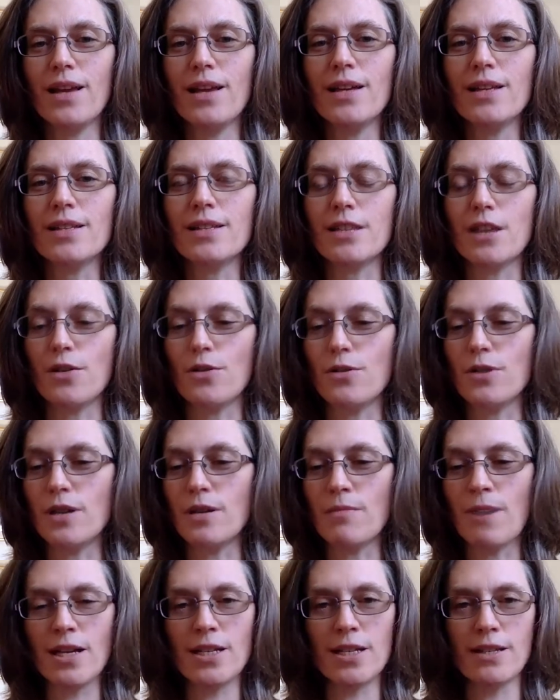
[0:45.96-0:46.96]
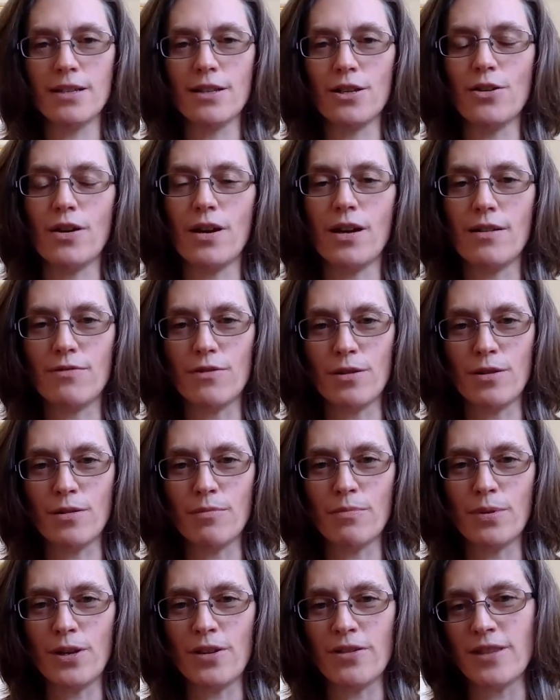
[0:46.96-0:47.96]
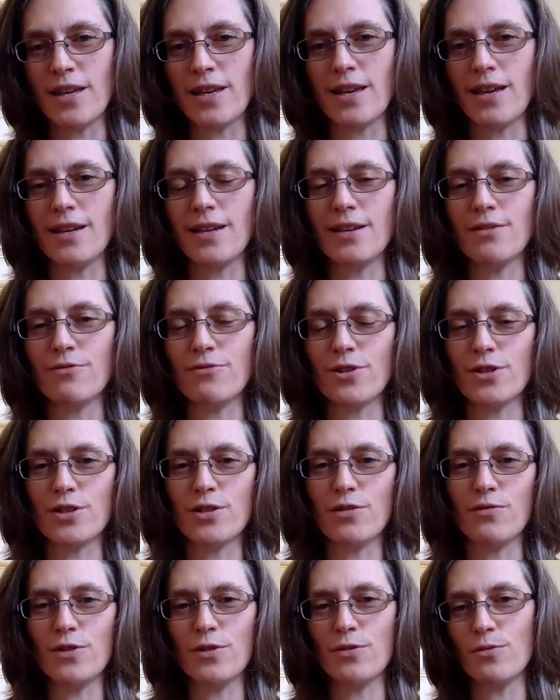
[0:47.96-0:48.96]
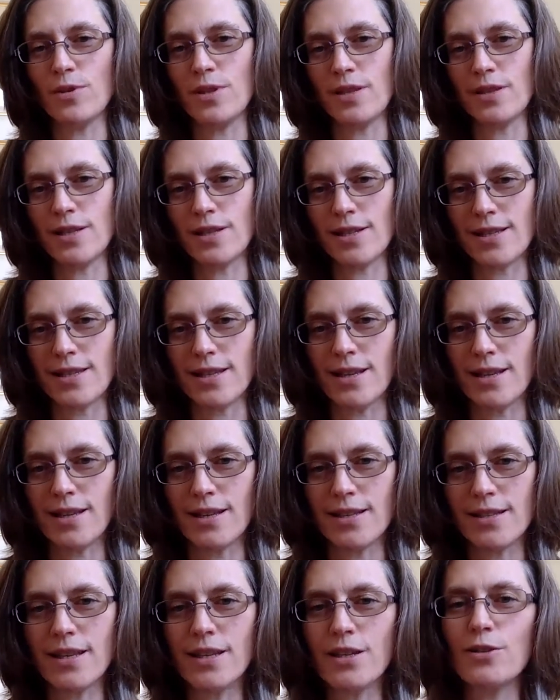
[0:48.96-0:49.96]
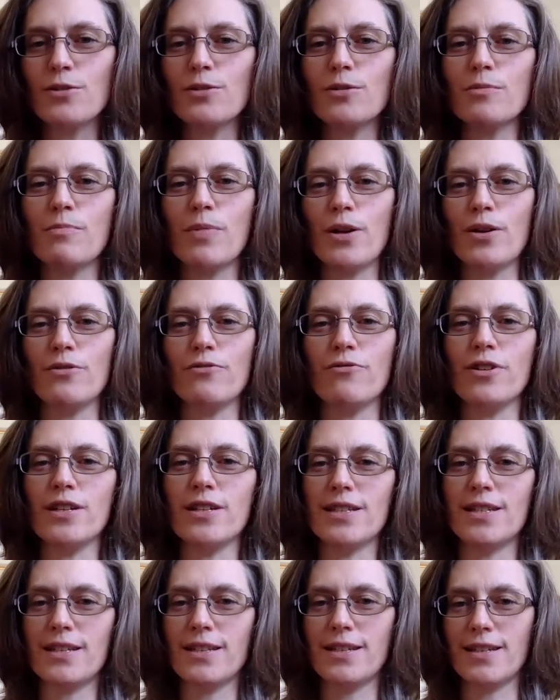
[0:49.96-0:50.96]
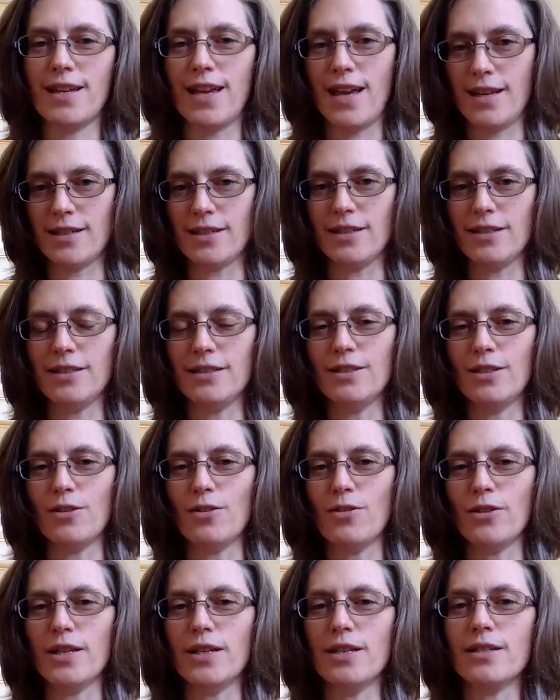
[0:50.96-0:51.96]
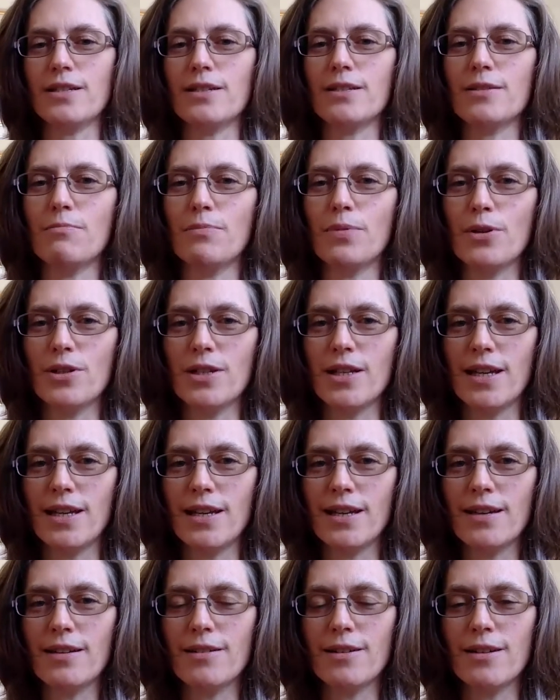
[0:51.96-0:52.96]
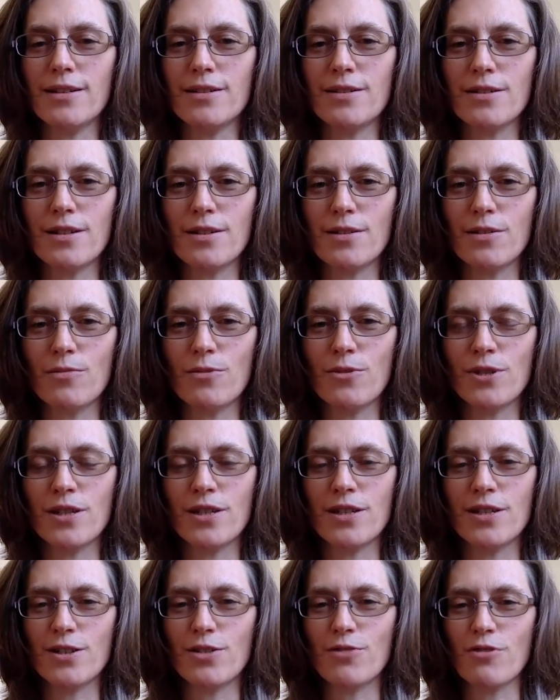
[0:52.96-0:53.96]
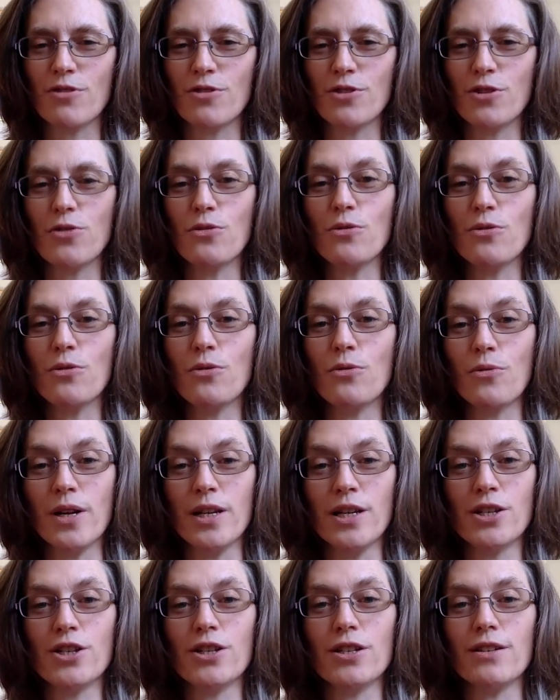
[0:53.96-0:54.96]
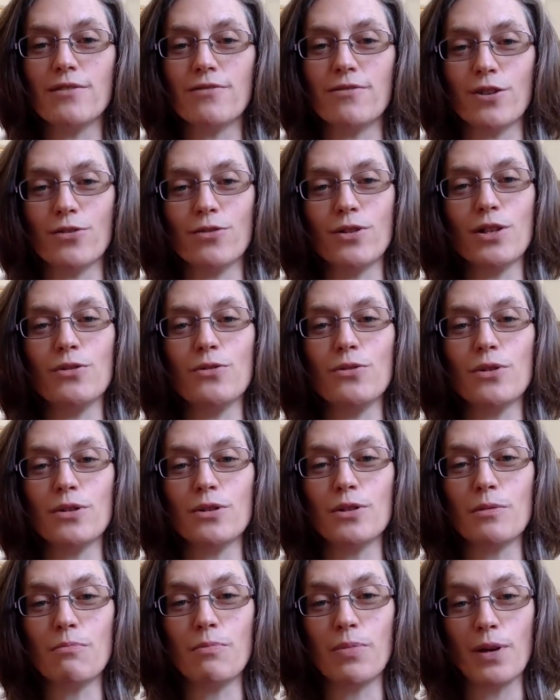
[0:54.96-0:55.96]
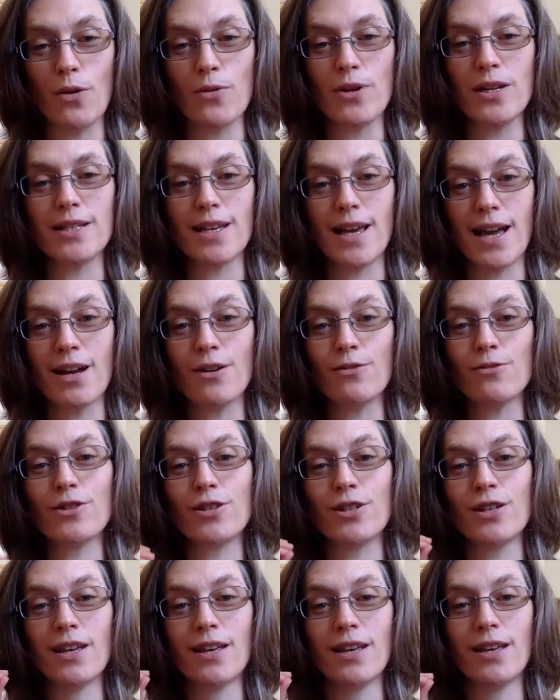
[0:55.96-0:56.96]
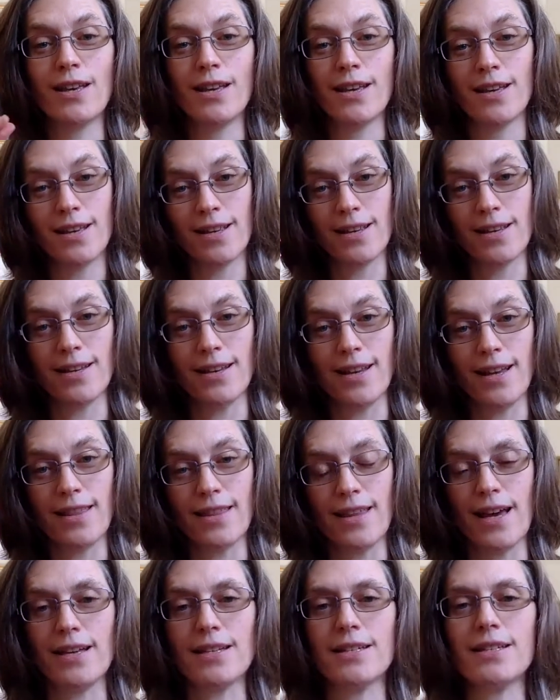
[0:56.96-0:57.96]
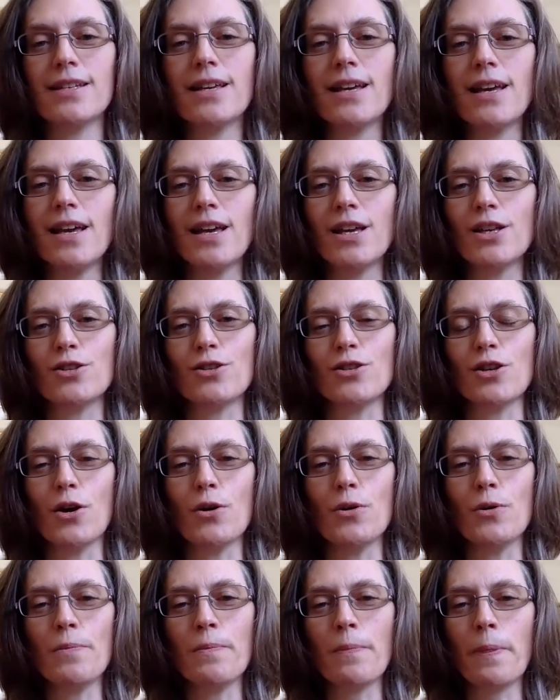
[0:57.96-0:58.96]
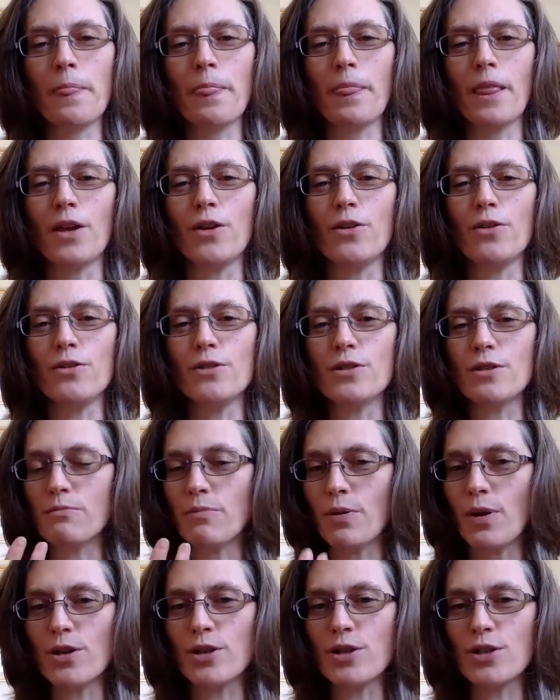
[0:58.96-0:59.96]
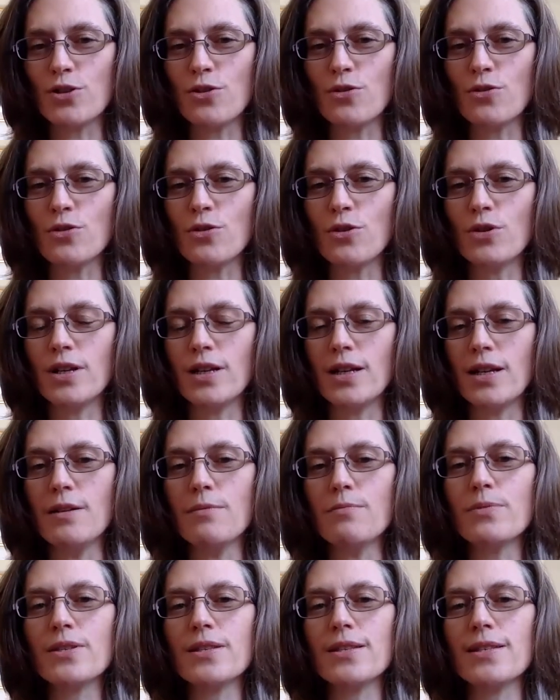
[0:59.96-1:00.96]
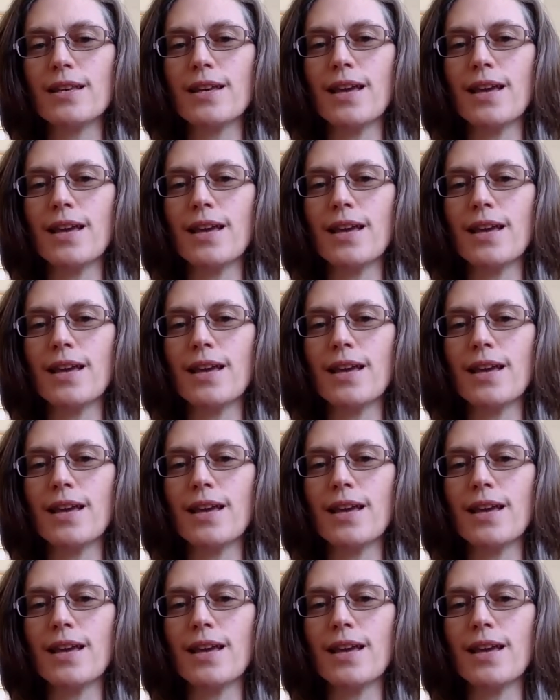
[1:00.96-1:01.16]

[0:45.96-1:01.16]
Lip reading: So imagine that you have a birthday cake in front of you with just a single perfect candle on it burning, and wanting to grant your wish, if only you could blow it out like that. So you'd purse your lips